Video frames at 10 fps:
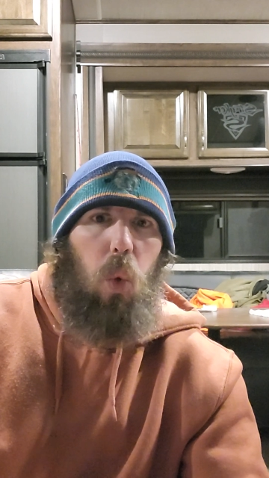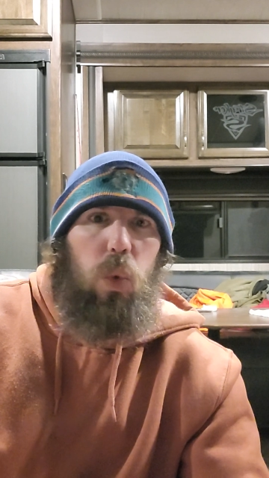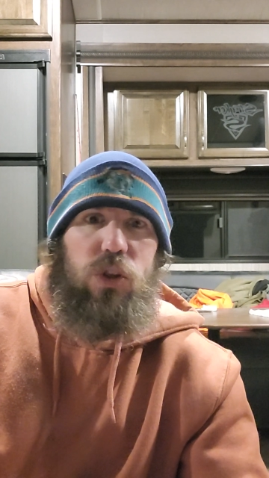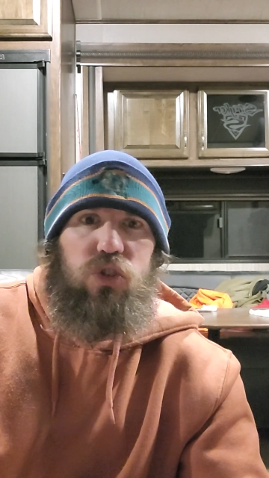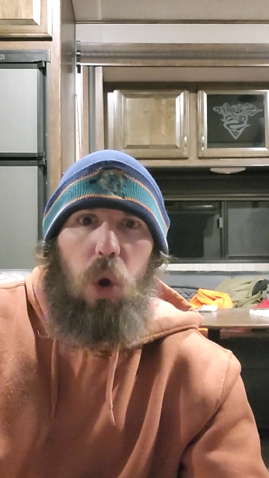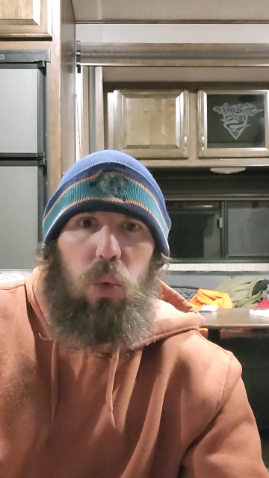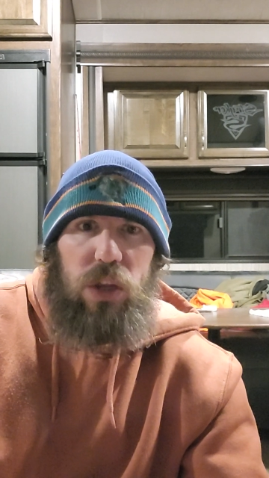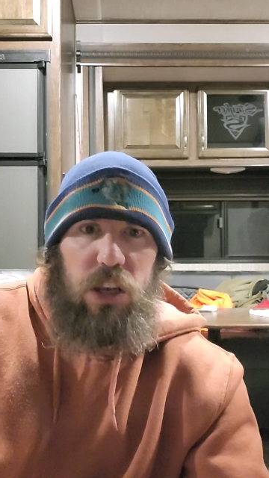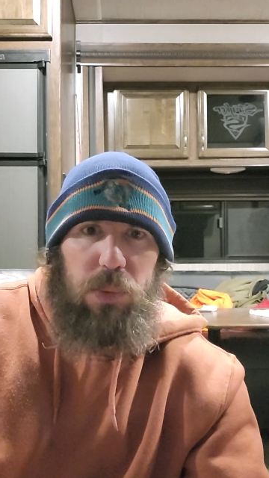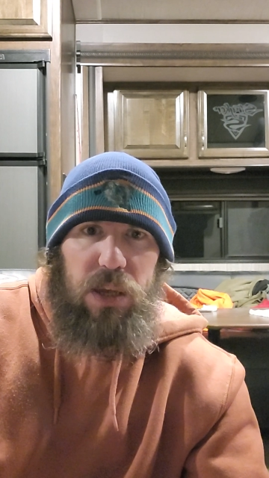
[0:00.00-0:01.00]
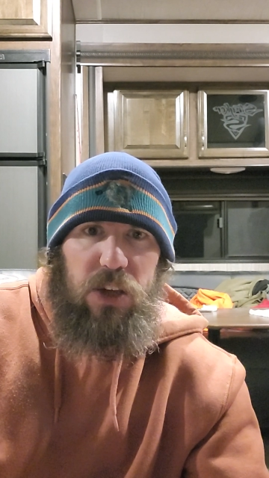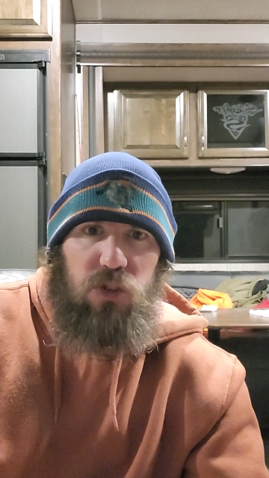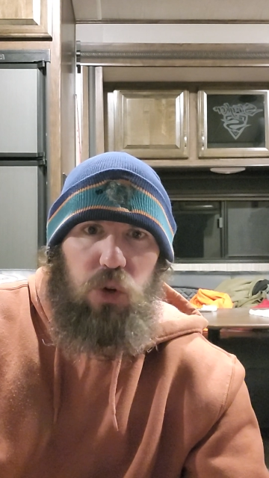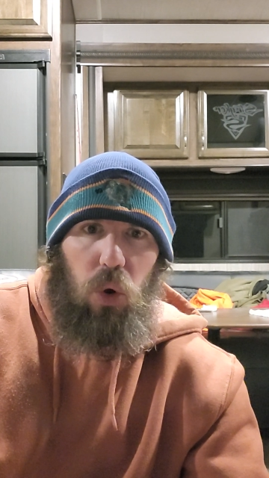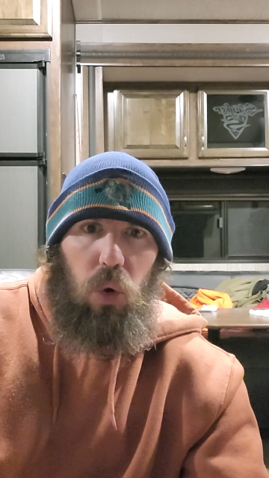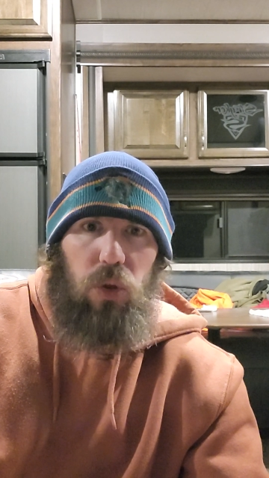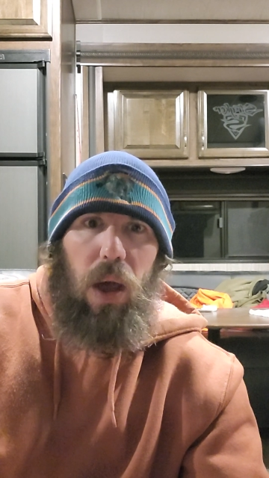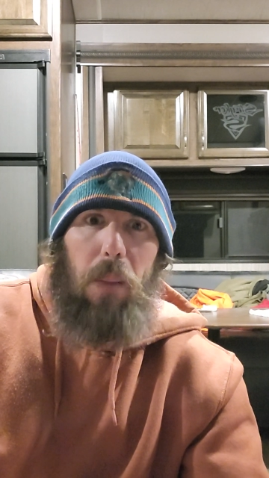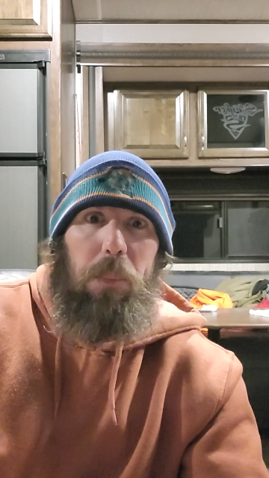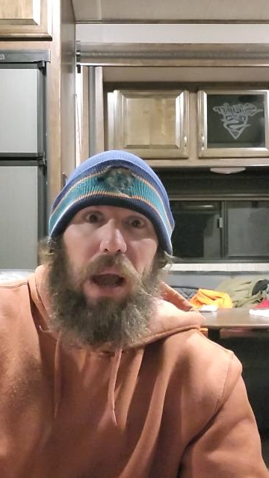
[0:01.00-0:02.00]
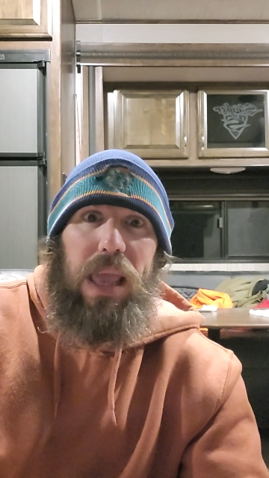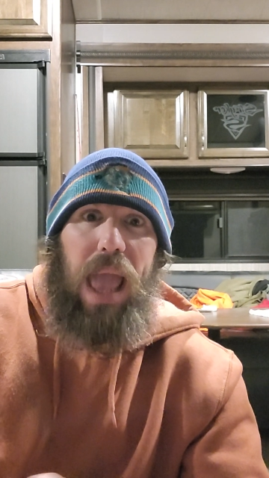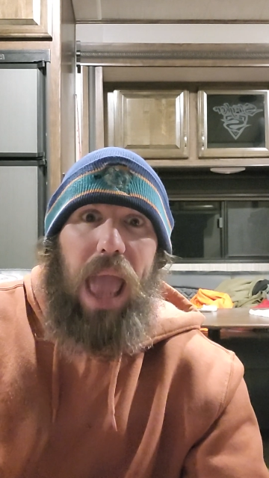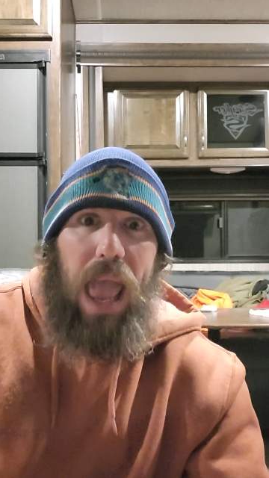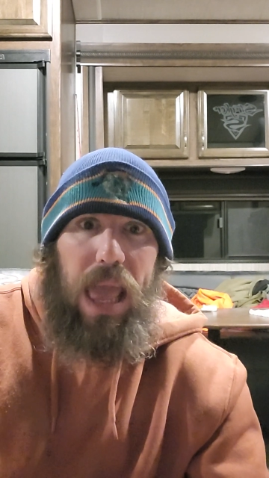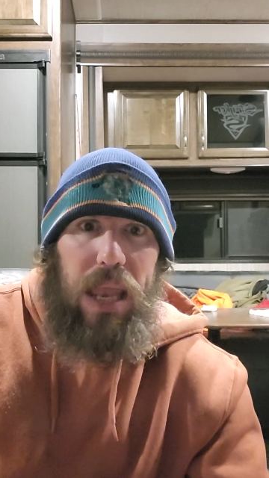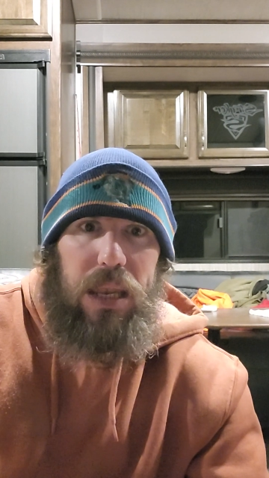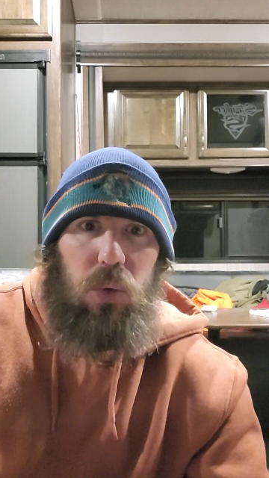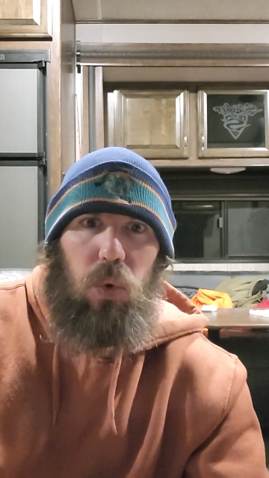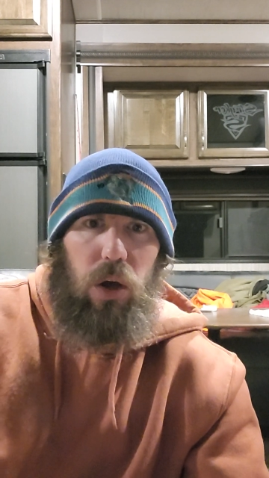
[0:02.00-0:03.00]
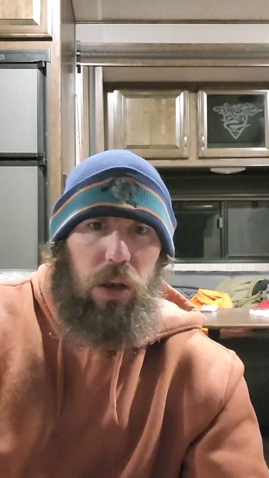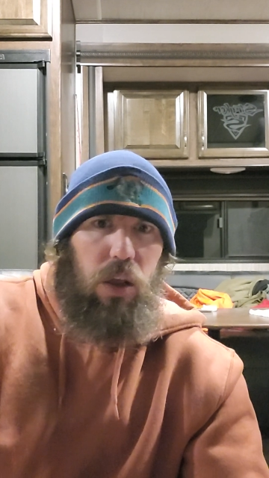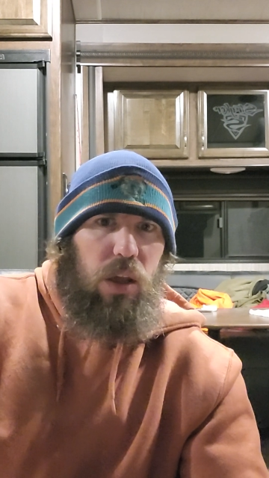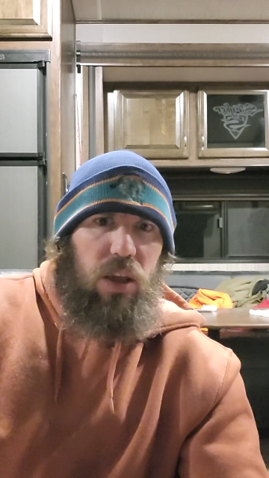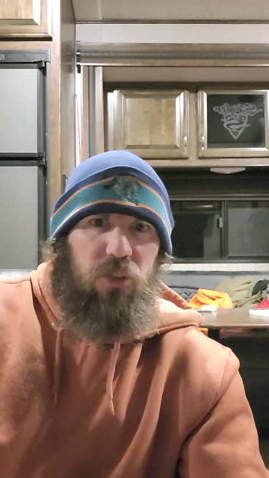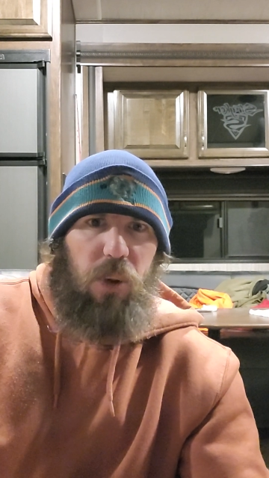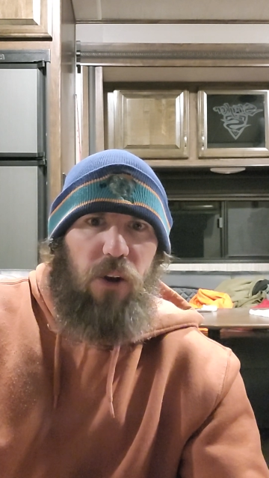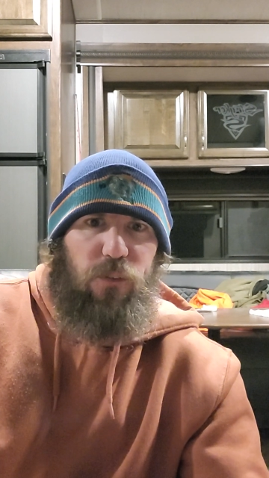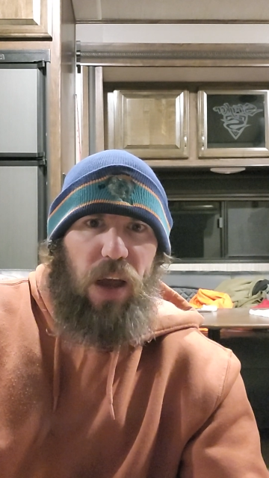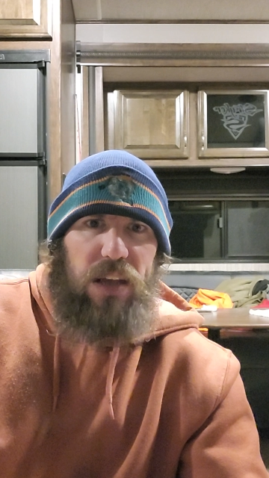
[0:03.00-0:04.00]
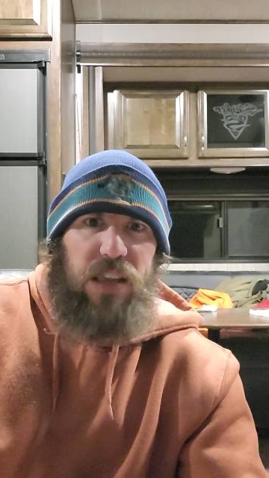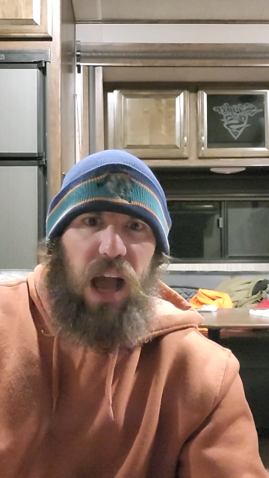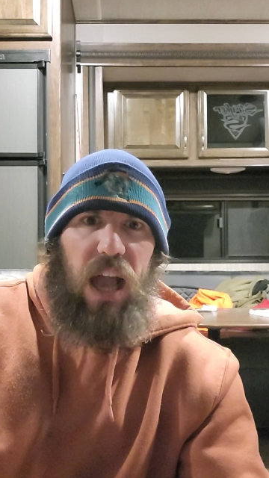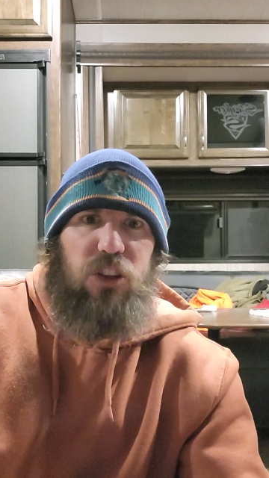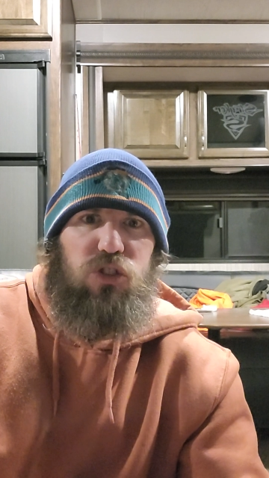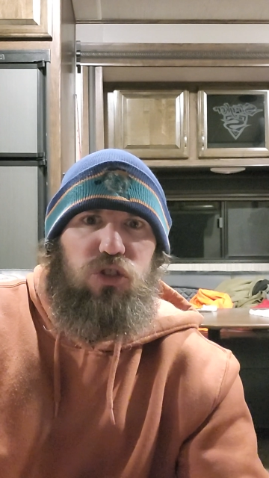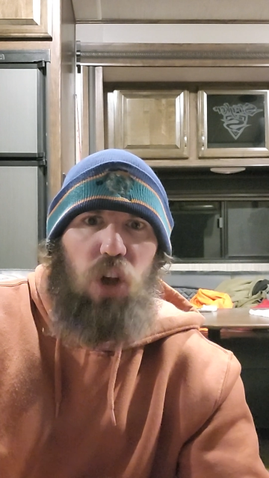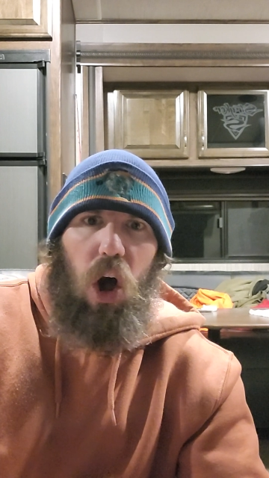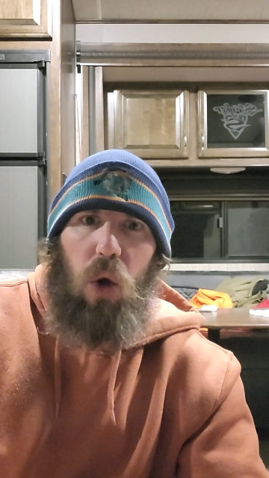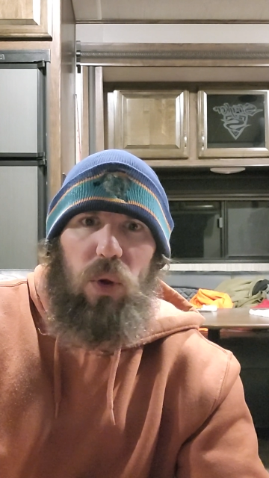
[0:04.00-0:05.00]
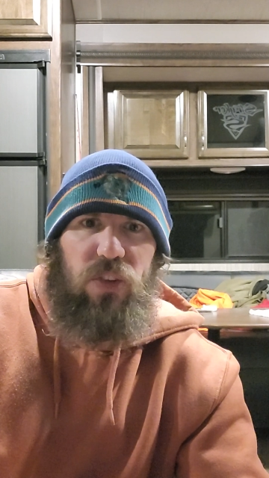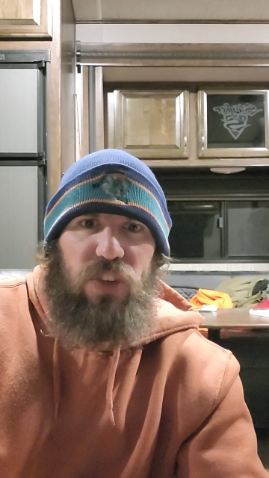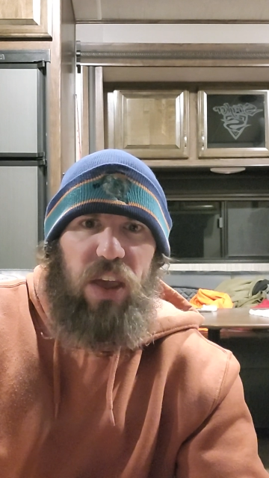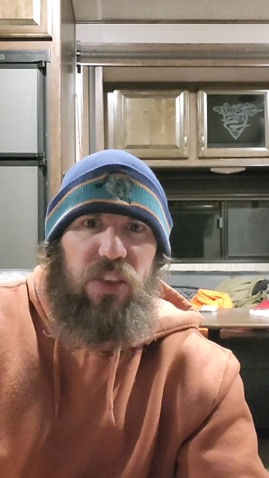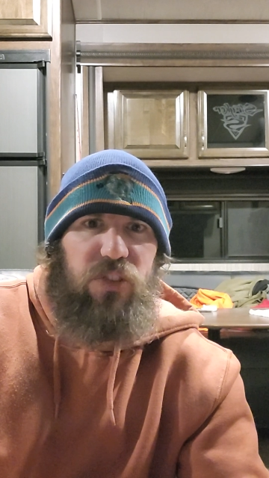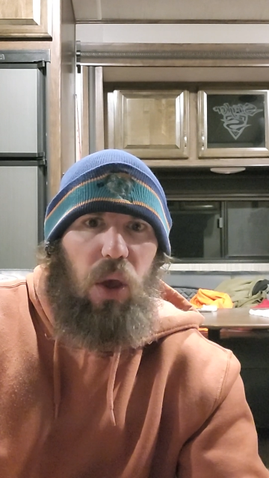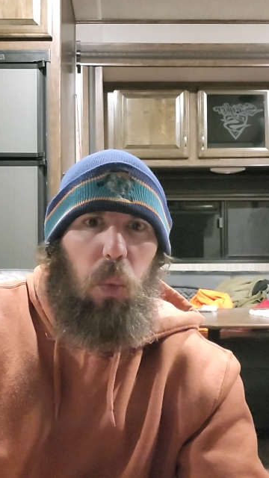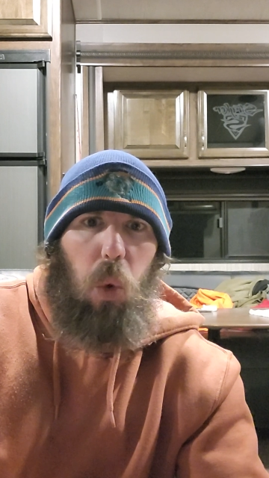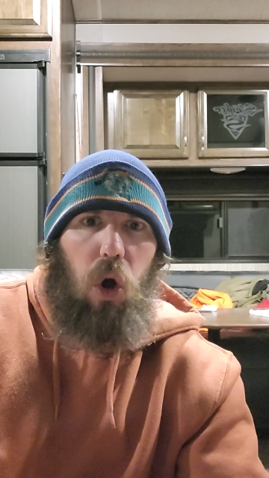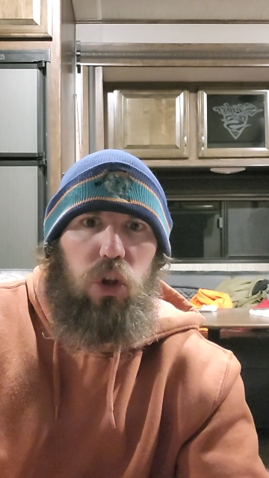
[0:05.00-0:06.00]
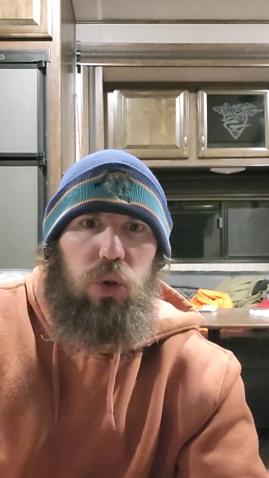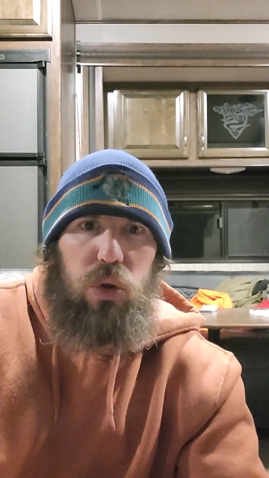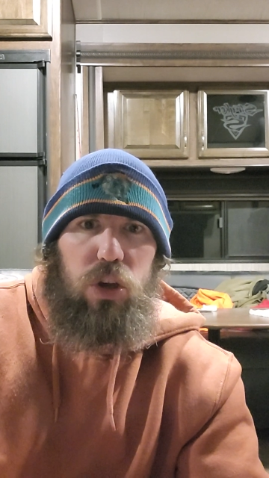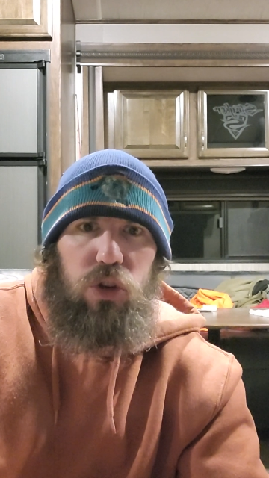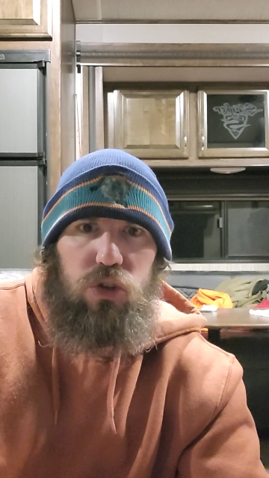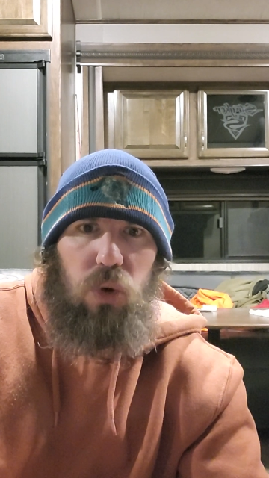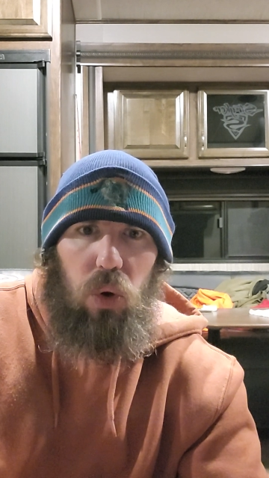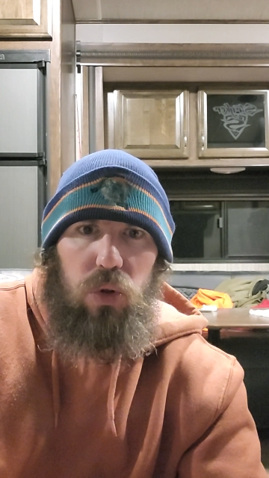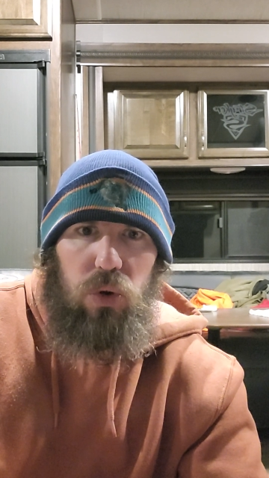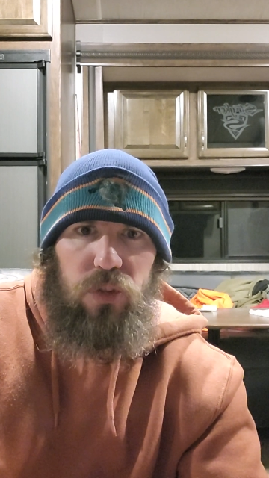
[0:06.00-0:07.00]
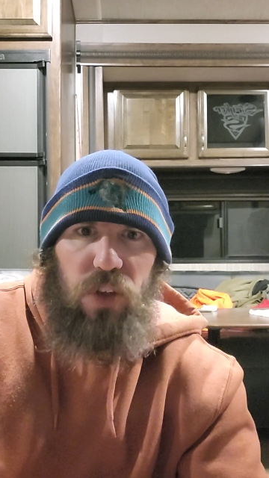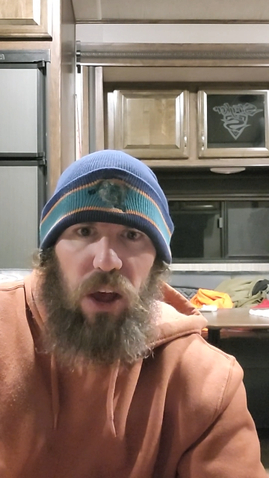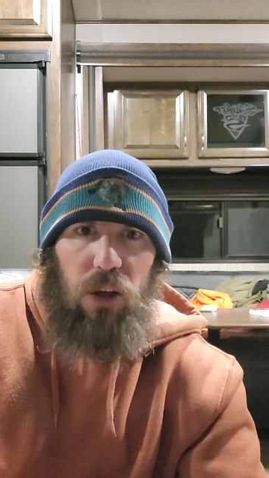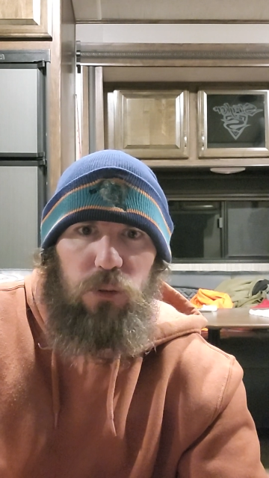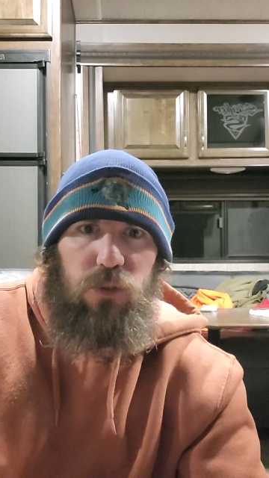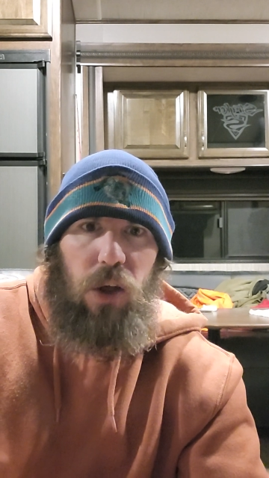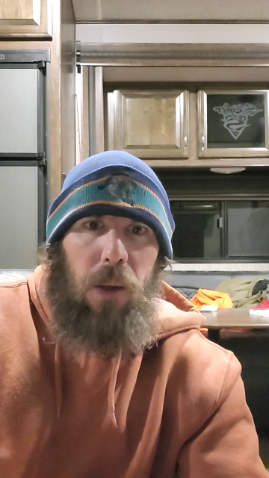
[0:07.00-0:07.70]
We don't need to be controlled by anyone. As a matter of fact, I always say this, I want you to control yourself.